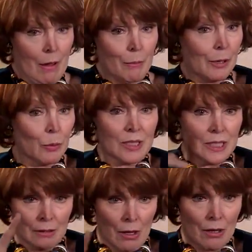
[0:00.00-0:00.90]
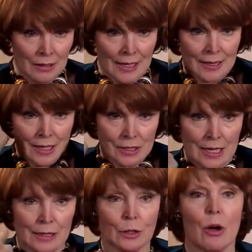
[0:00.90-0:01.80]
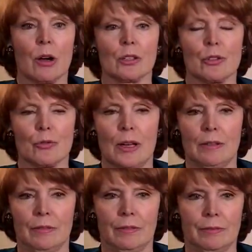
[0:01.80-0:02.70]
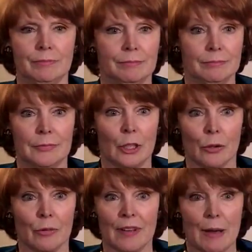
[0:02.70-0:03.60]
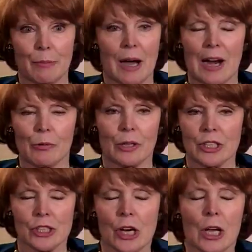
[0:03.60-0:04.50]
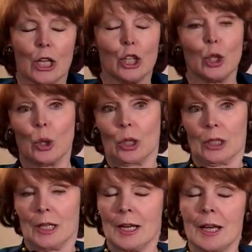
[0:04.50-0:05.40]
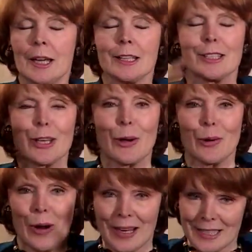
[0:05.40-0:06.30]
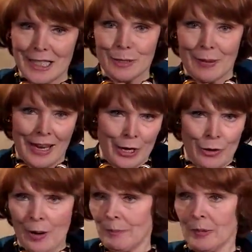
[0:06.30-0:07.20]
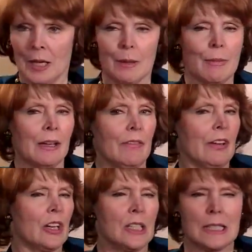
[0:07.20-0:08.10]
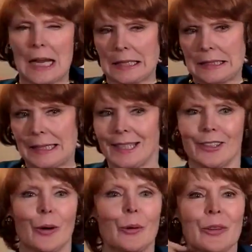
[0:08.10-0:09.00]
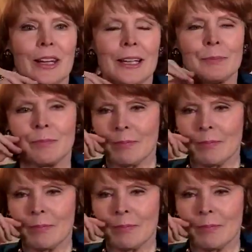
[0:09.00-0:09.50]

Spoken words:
but it wasn't long like theirs, that long, straight, vampirish look. So I teased my hair up, made it very sexy and the whole thing.